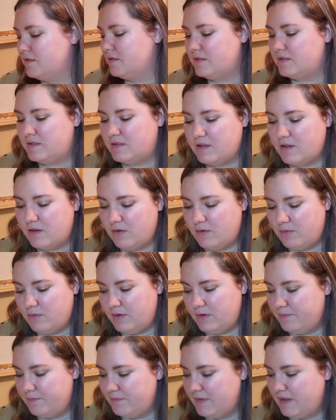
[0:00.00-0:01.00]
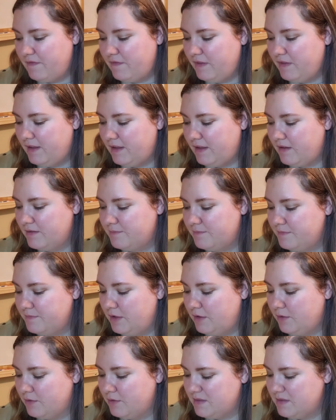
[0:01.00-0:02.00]
So I feel like,
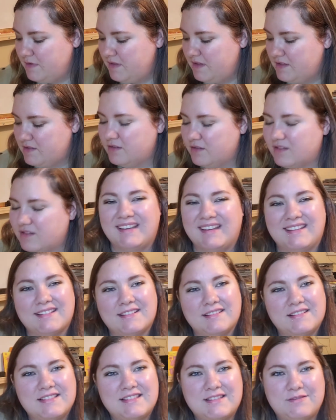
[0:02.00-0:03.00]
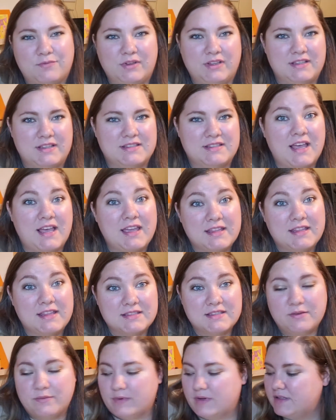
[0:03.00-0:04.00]
some of these are like really
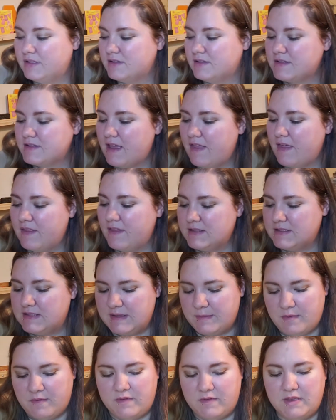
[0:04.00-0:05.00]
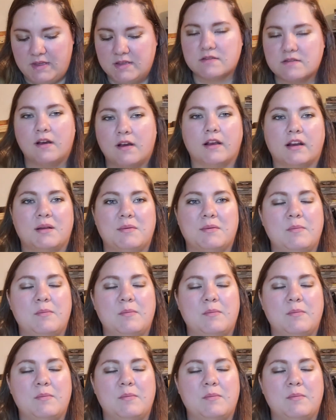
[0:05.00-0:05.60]
sciencey ones, and then some of these are going to be